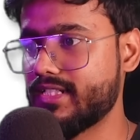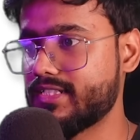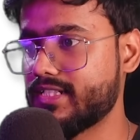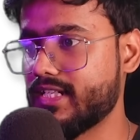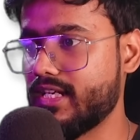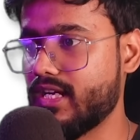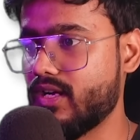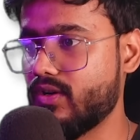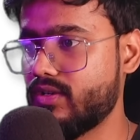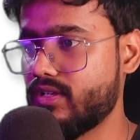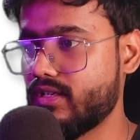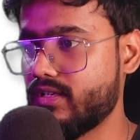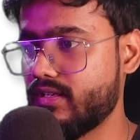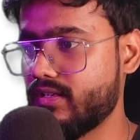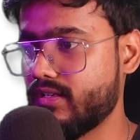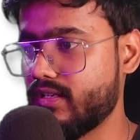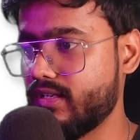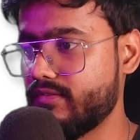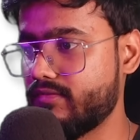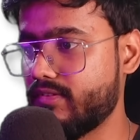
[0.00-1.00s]
Let's check it out.
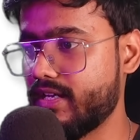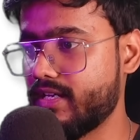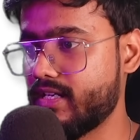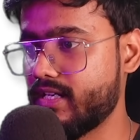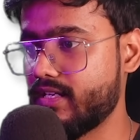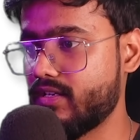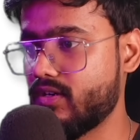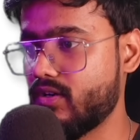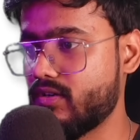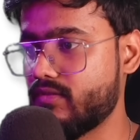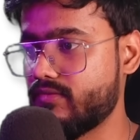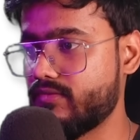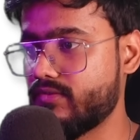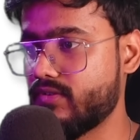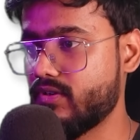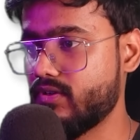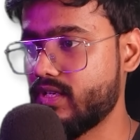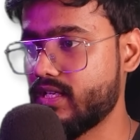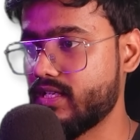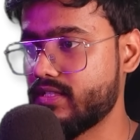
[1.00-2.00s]
If I click on
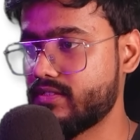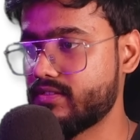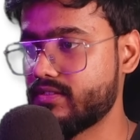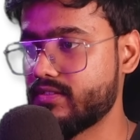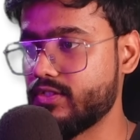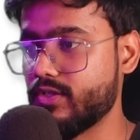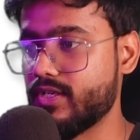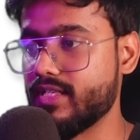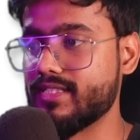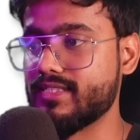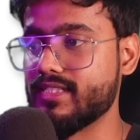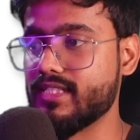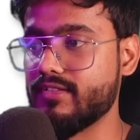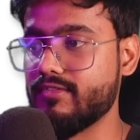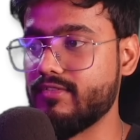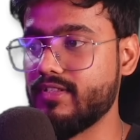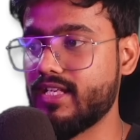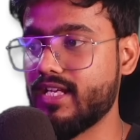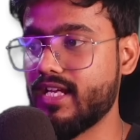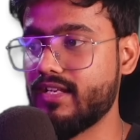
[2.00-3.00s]
focus, you can see
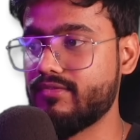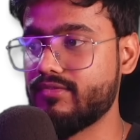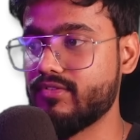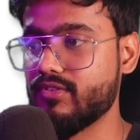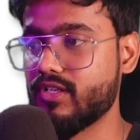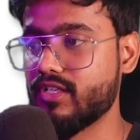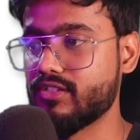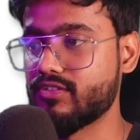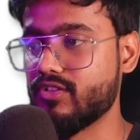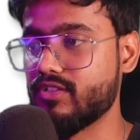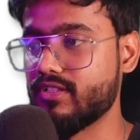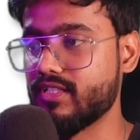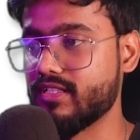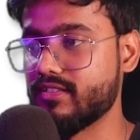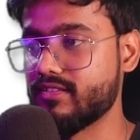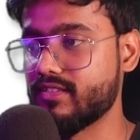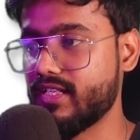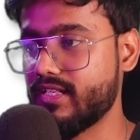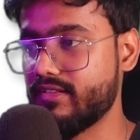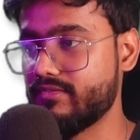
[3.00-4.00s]
we can focus on
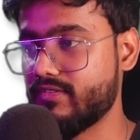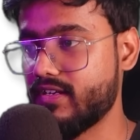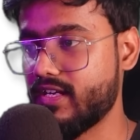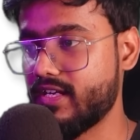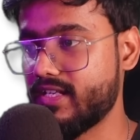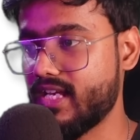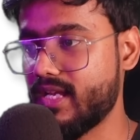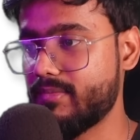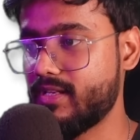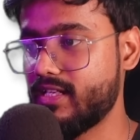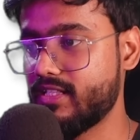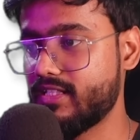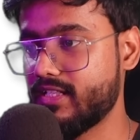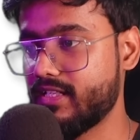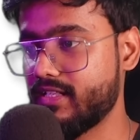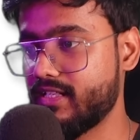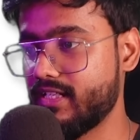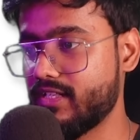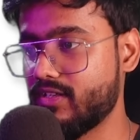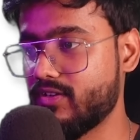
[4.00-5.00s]
this. And if I type
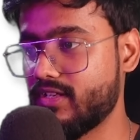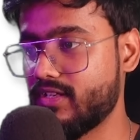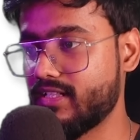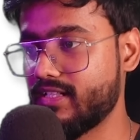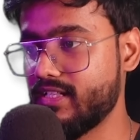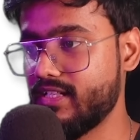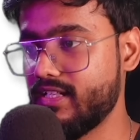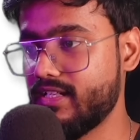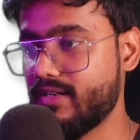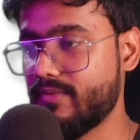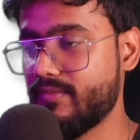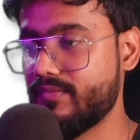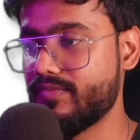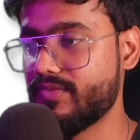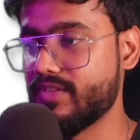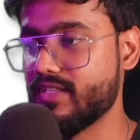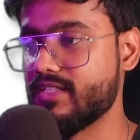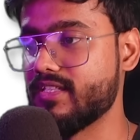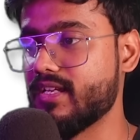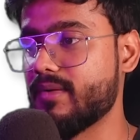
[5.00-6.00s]
anything and click on clear,
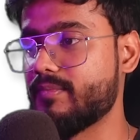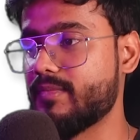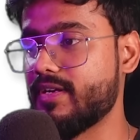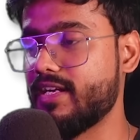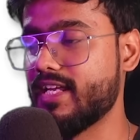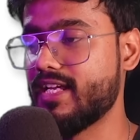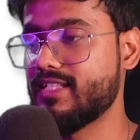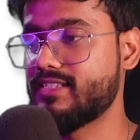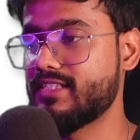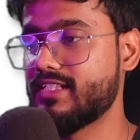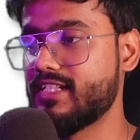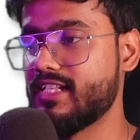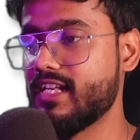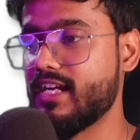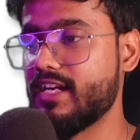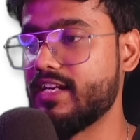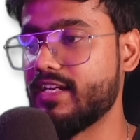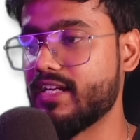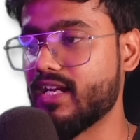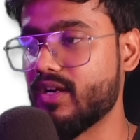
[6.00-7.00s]
yep, it has
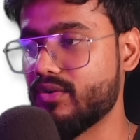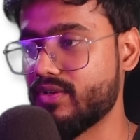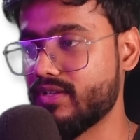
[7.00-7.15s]
cleared it